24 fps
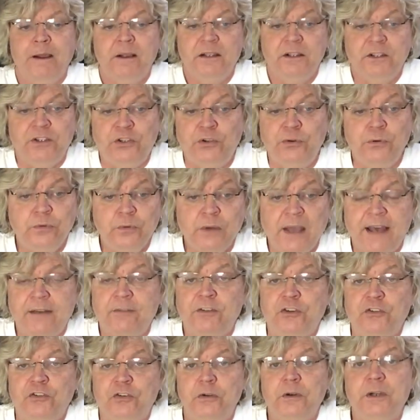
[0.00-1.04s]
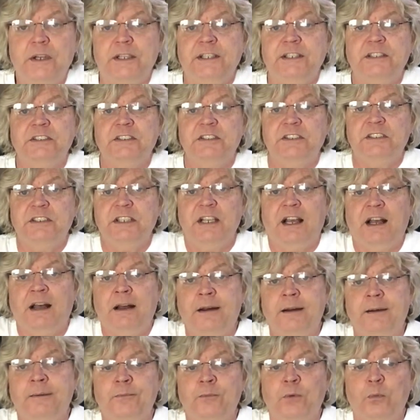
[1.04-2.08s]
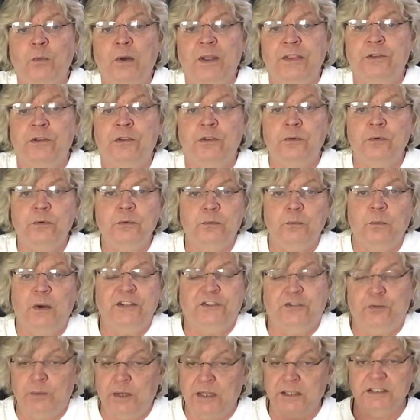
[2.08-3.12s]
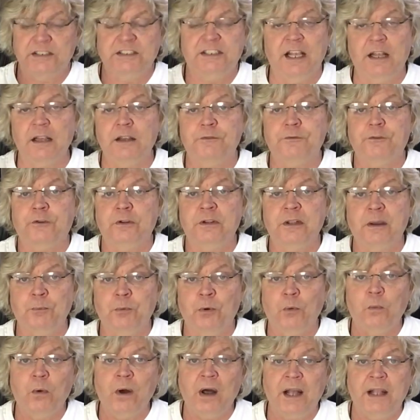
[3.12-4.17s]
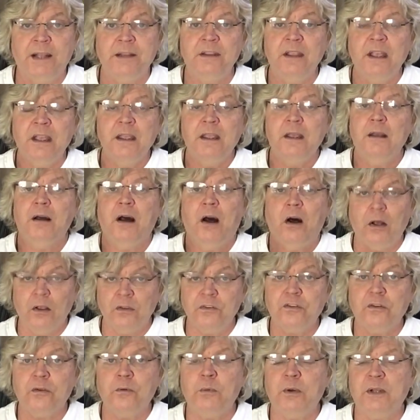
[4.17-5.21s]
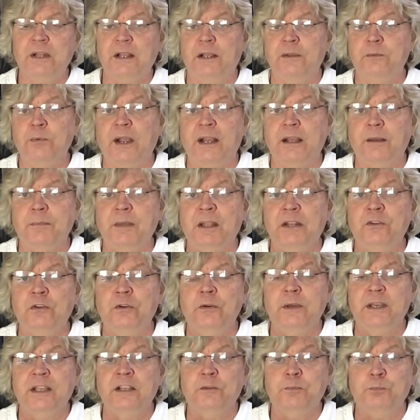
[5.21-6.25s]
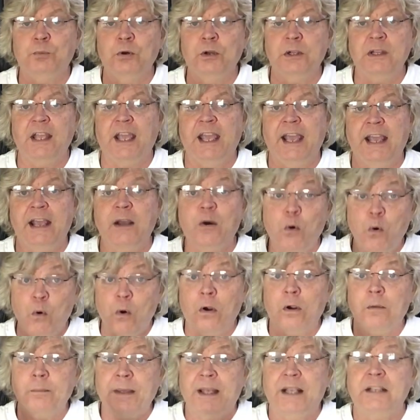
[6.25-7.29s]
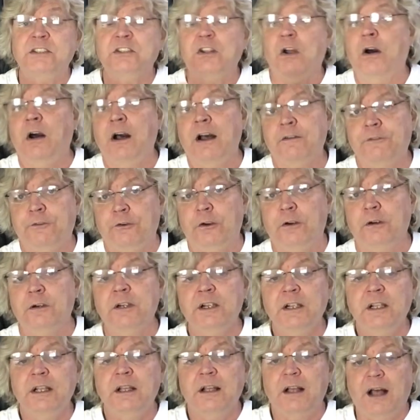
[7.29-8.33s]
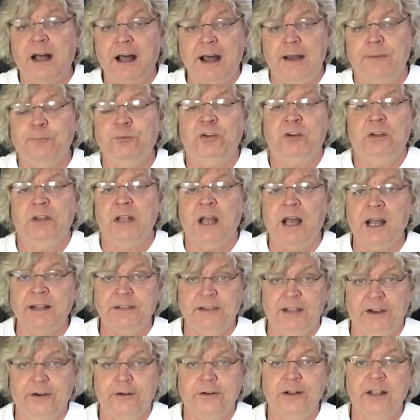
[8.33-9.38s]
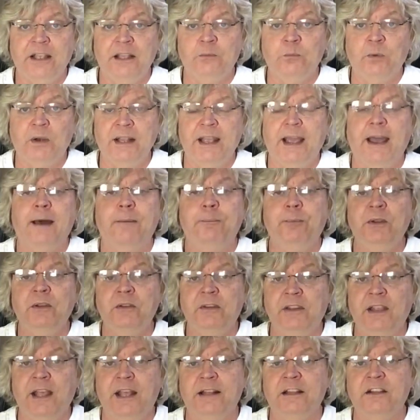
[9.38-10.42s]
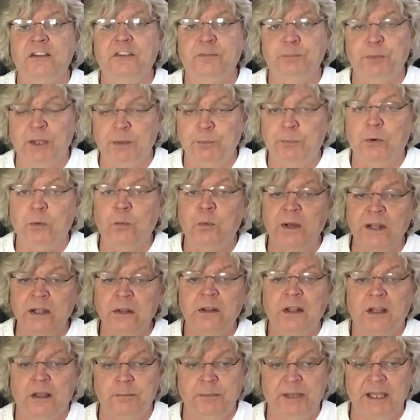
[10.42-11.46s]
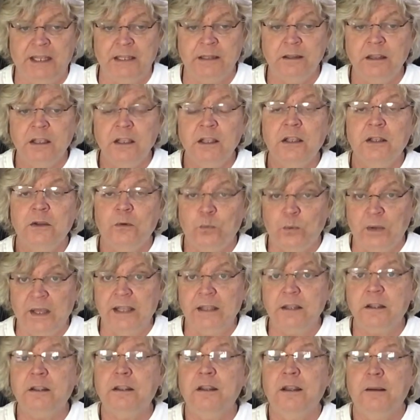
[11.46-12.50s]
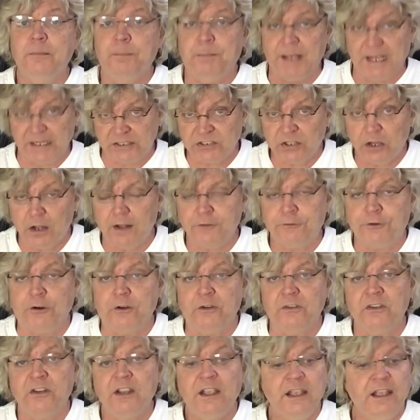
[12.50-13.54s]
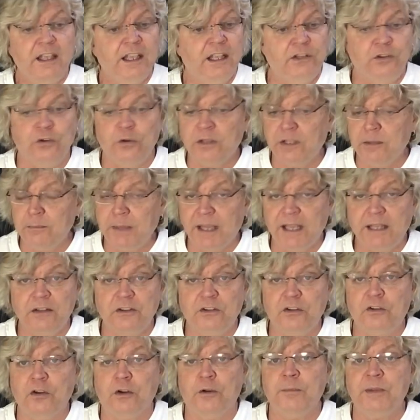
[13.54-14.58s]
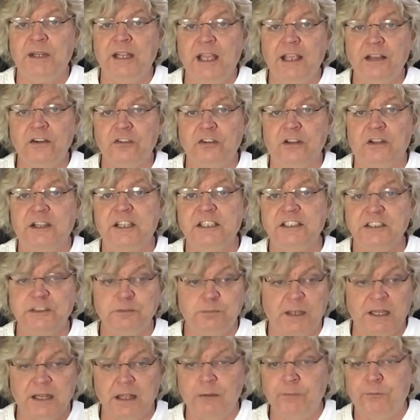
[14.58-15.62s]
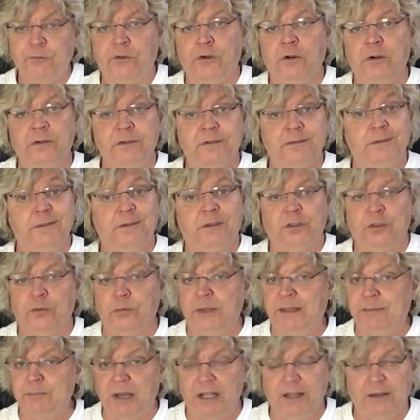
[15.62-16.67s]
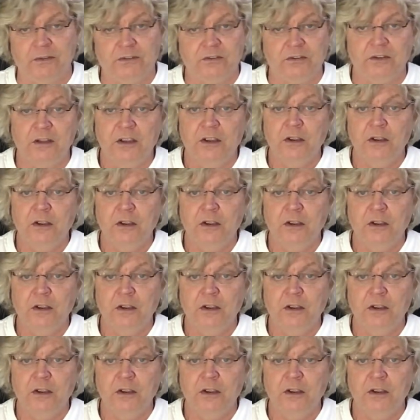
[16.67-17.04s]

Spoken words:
you have a choice what you want to sell it for, number one. Also, what I'd recommend doing is put a or best offer option on there. And what happens then is people will come in with best offers. And you can make a determination. This has been up for 3 months,